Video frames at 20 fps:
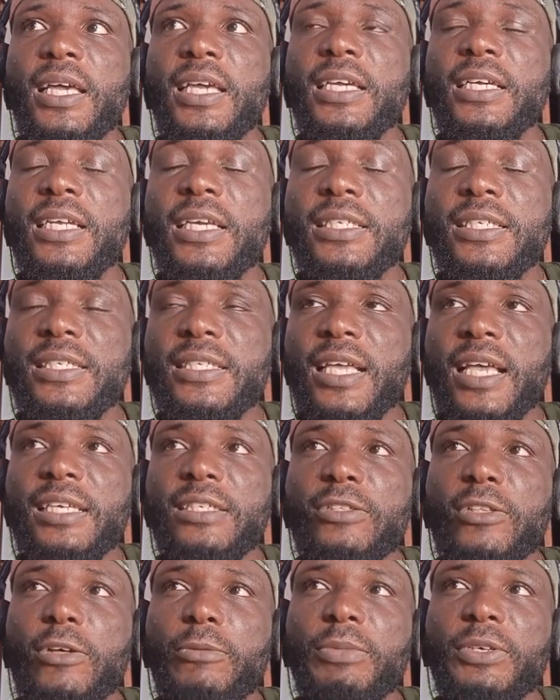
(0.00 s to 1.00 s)
in a
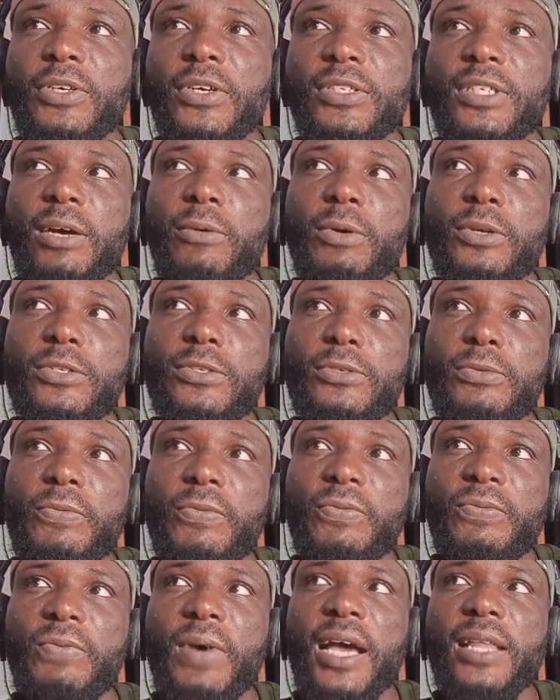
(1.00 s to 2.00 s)
sense, not because I want to
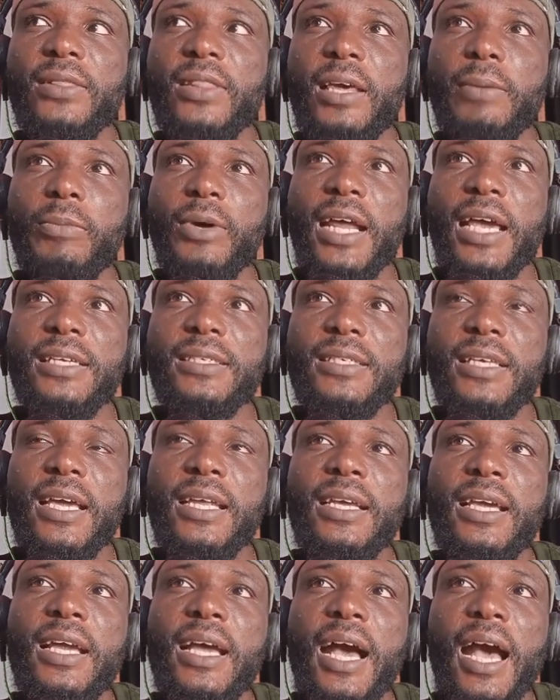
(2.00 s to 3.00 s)
fight them, but I
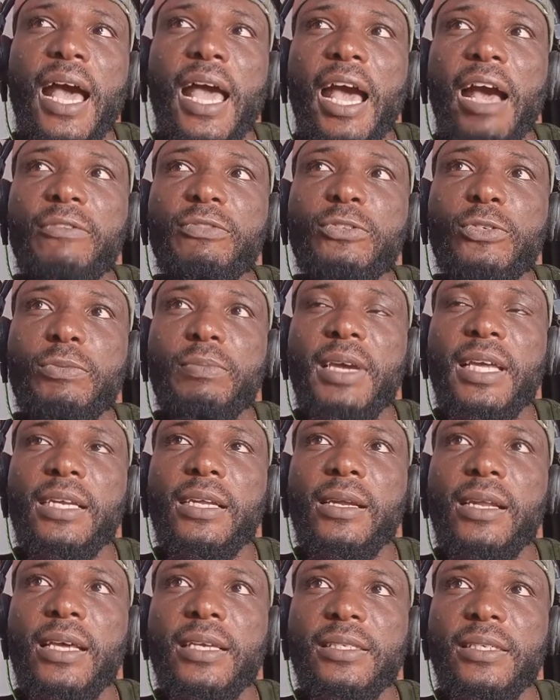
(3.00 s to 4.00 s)
said I have too
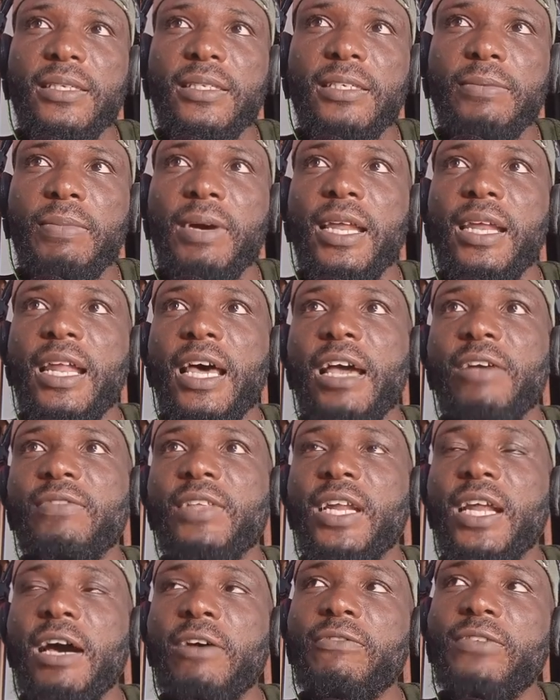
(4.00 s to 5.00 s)
many lessons in my life
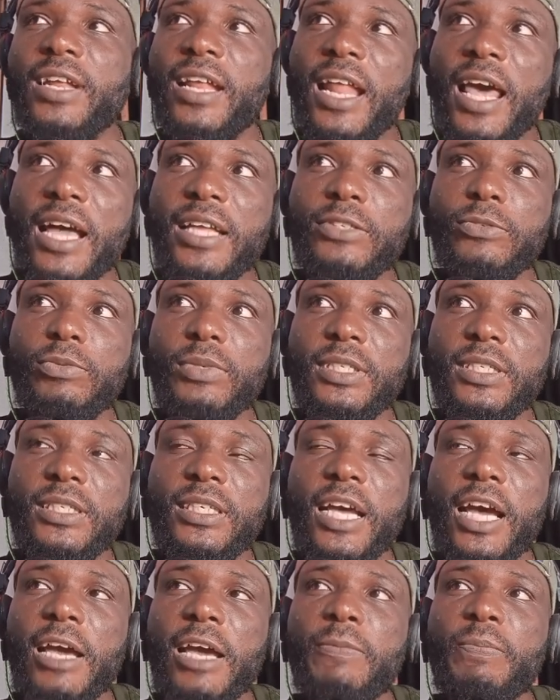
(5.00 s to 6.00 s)
that I've learned with
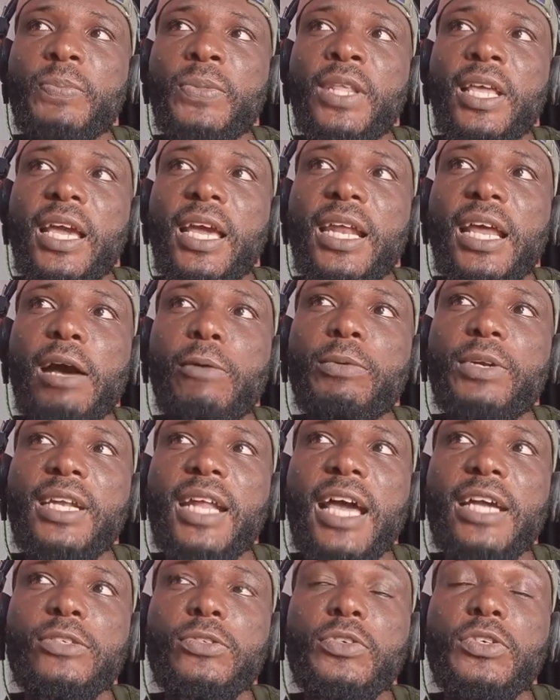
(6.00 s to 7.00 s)
time, and I would
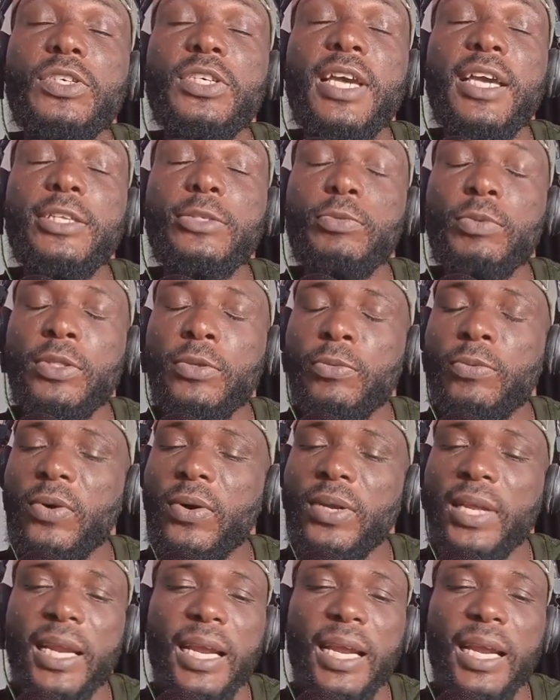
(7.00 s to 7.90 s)
like to share it with the world.